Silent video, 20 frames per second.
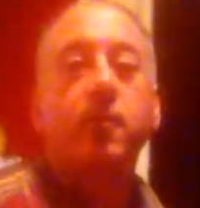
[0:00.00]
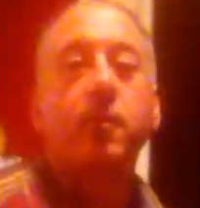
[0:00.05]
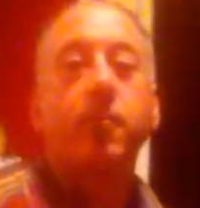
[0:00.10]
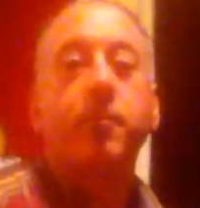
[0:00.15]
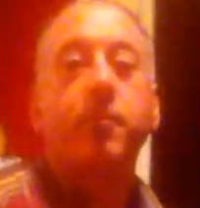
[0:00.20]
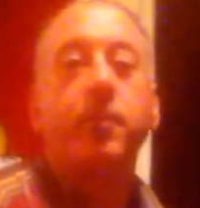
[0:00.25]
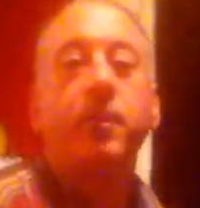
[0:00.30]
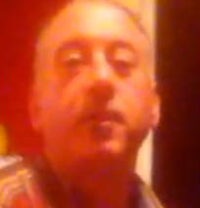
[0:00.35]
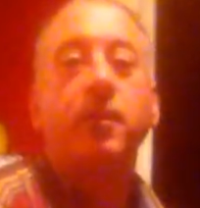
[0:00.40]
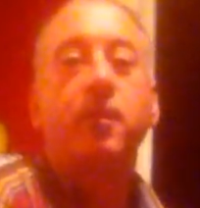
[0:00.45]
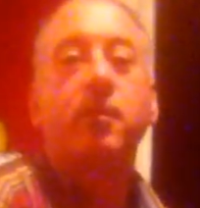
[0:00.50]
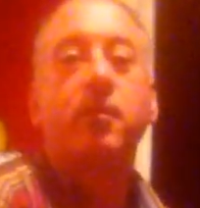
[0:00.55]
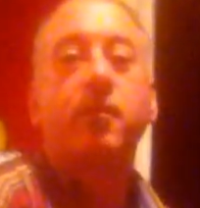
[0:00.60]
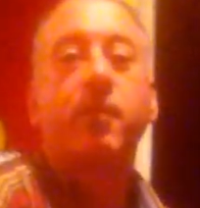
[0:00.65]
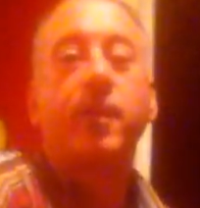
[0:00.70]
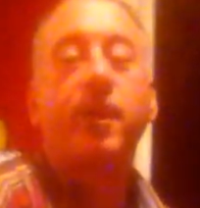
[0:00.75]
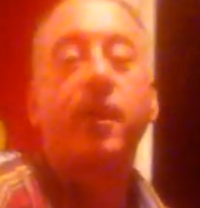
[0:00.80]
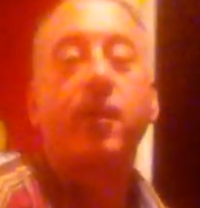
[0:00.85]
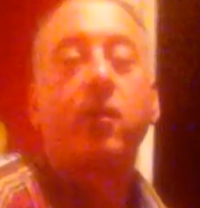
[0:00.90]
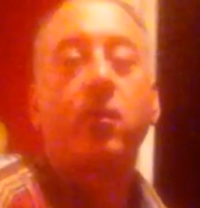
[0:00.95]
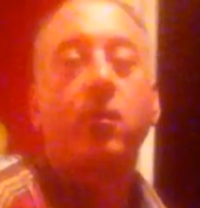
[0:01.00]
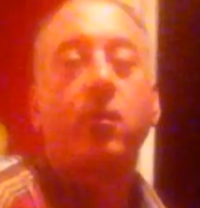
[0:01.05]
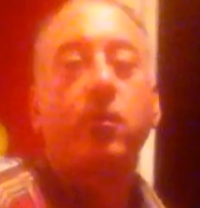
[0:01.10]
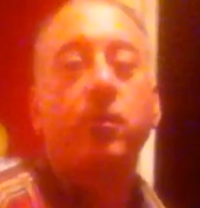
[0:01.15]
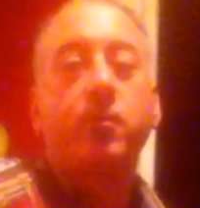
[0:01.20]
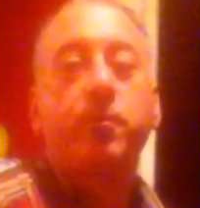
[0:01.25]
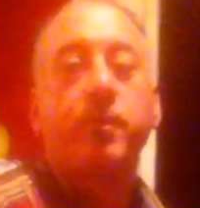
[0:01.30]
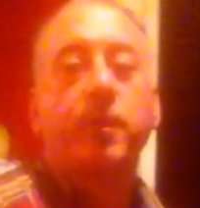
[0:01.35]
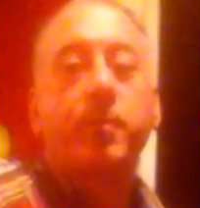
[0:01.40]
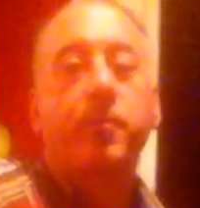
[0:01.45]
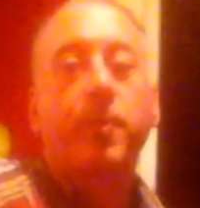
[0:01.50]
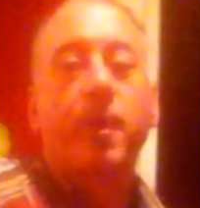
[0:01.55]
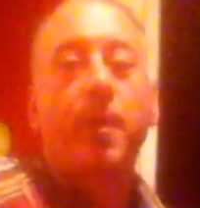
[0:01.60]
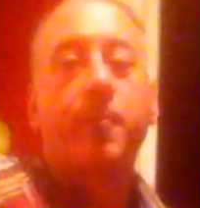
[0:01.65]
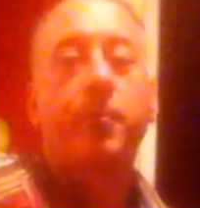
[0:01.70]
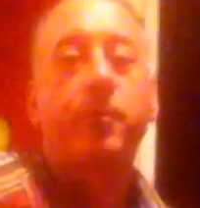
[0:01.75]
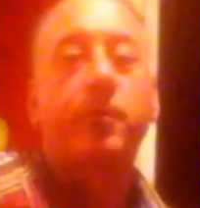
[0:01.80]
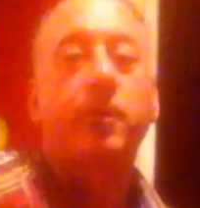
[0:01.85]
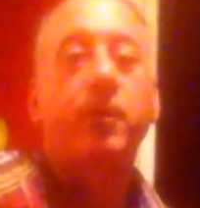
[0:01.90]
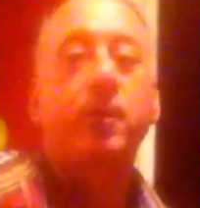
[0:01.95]
opinions about how to hold a pick
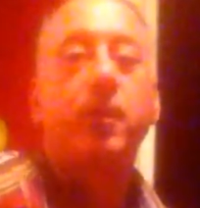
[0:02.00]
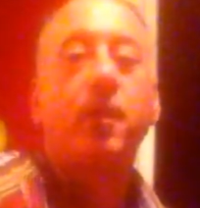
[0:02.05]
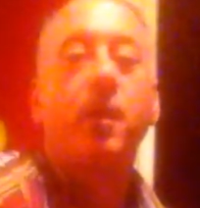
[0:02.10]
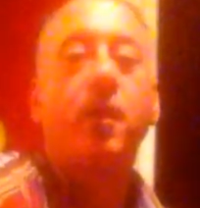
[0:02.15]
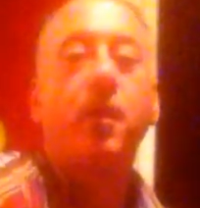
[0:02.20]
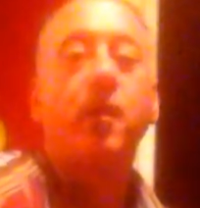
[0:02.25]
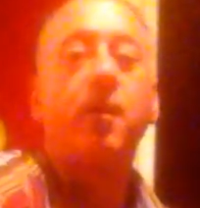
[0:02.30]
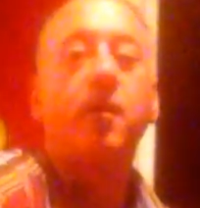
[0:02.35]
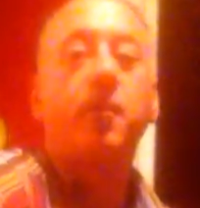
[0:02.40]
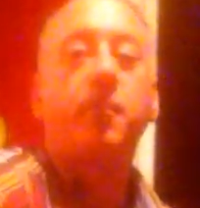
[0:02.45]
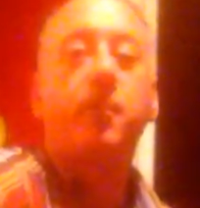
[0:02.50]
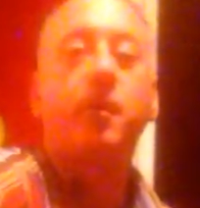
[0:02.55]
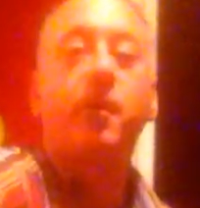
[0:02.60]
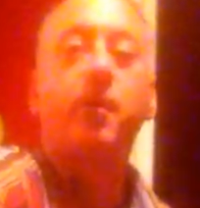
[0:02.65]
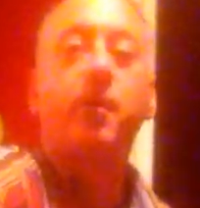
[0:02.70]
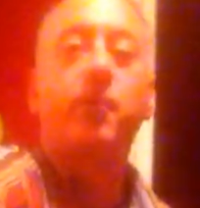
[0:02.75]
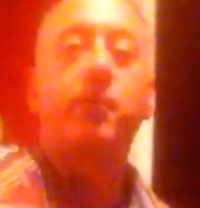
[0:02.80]
properly, but